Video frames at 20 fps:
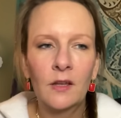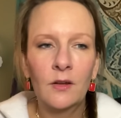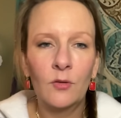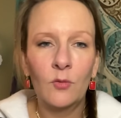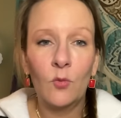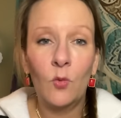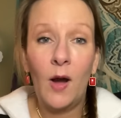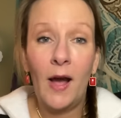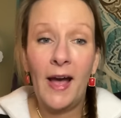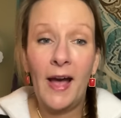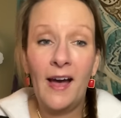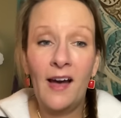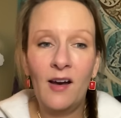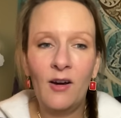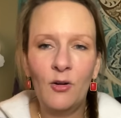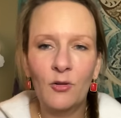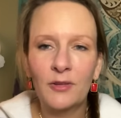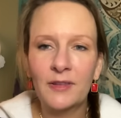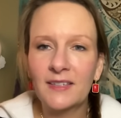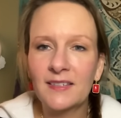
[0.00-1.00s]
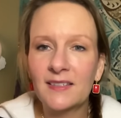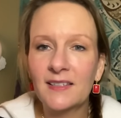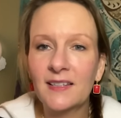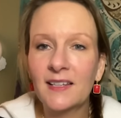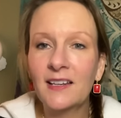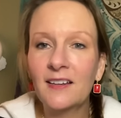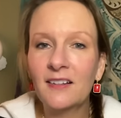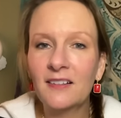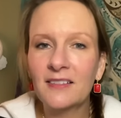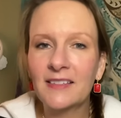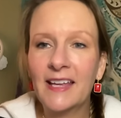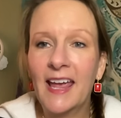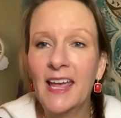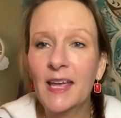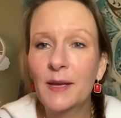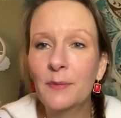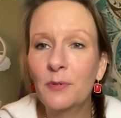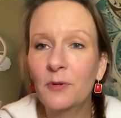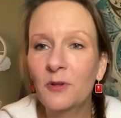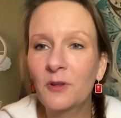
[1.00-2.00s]
Wow, this little
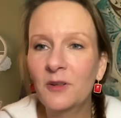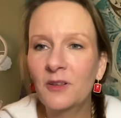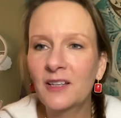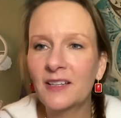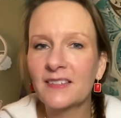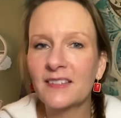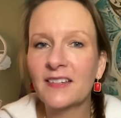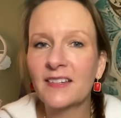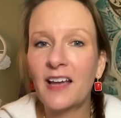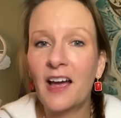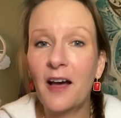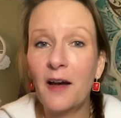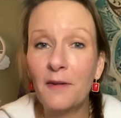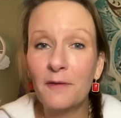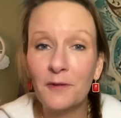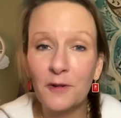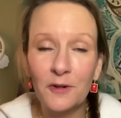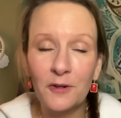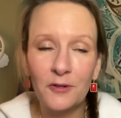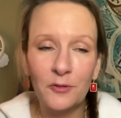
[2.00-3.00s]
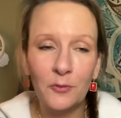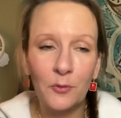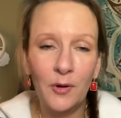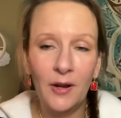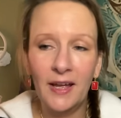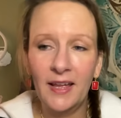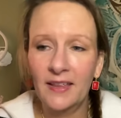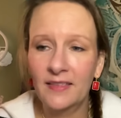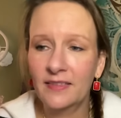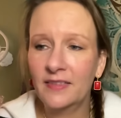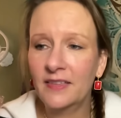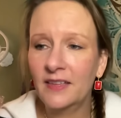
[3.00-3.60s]
table is covered with